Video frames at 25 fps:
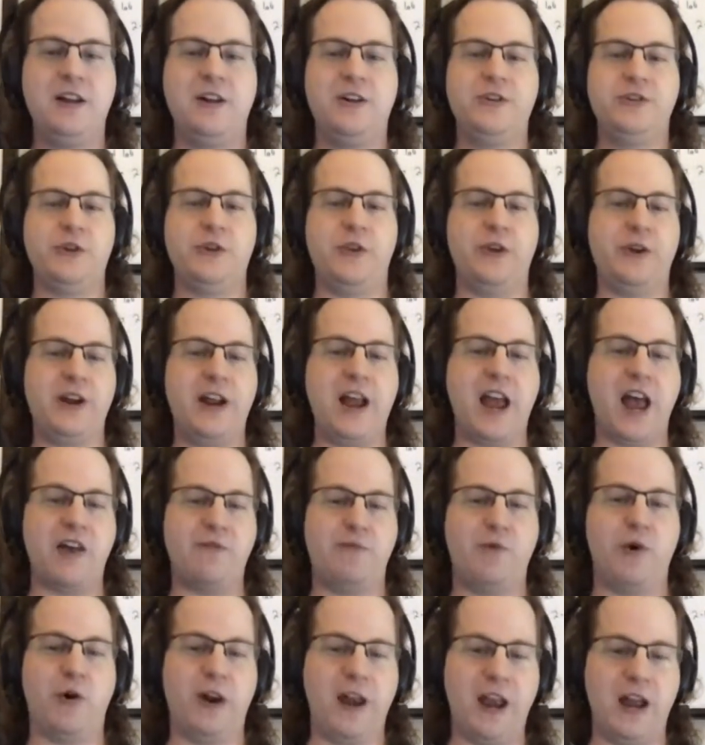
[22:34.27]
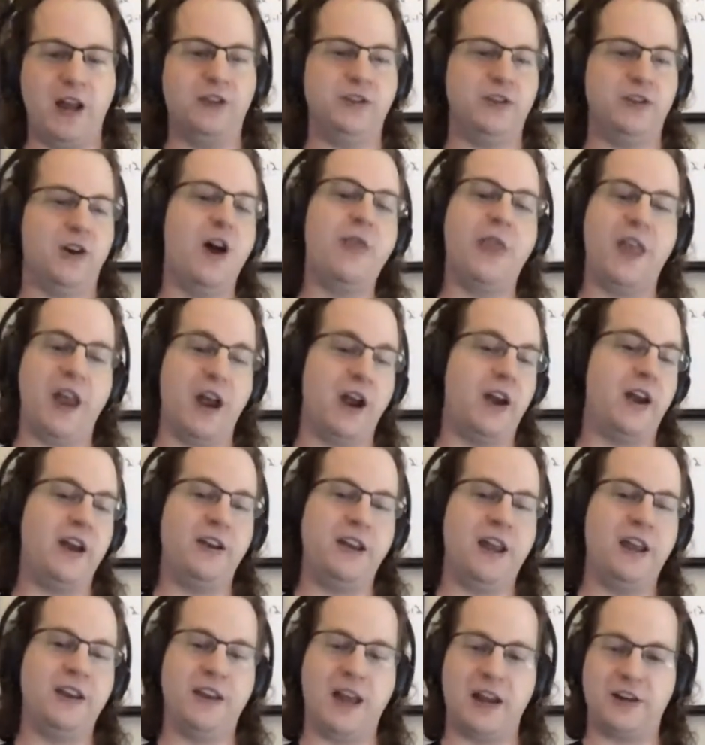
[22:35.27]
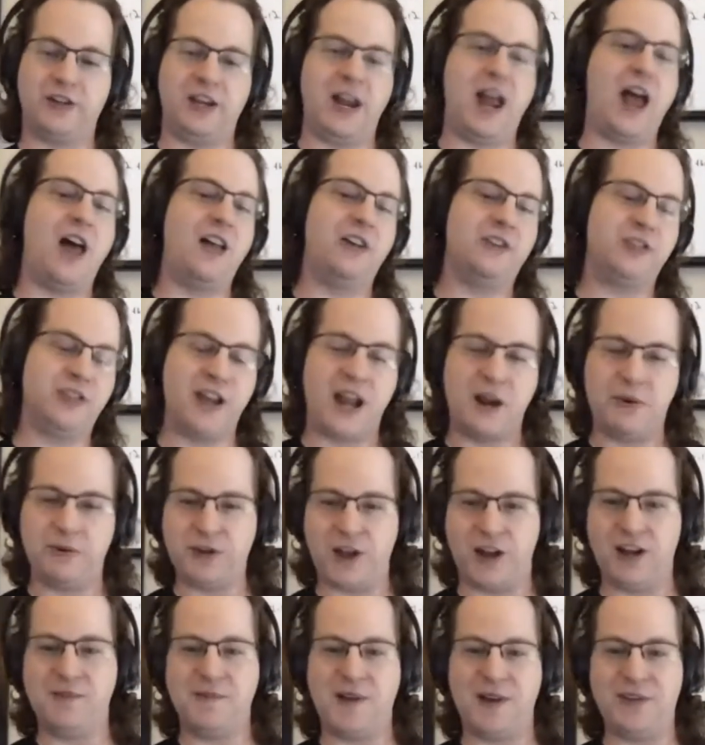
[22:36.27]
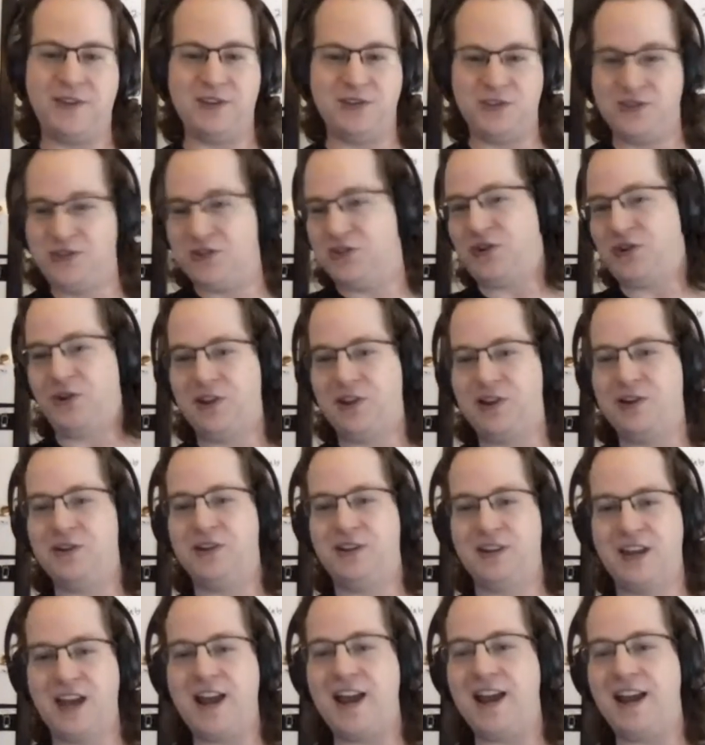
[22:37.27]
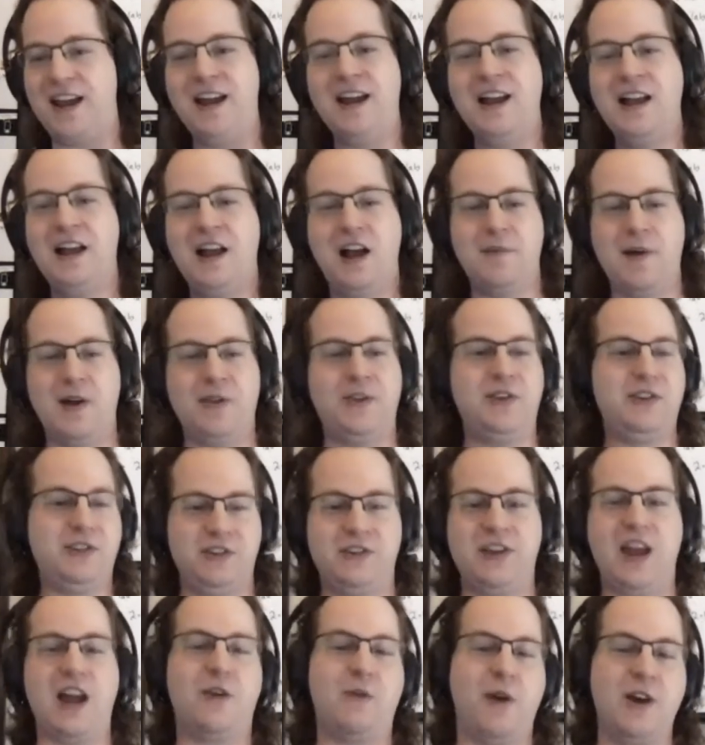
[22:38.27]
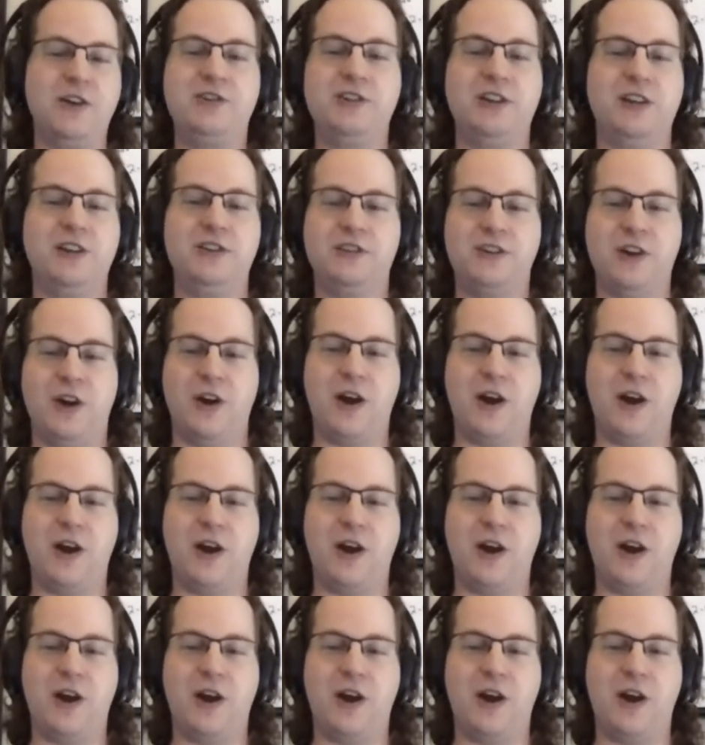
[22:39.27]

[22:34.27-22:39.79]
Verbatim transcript: Mm. So they're going to have more hands on there. And, and actually, Alex and I were talking about this just earlier today about this exact question.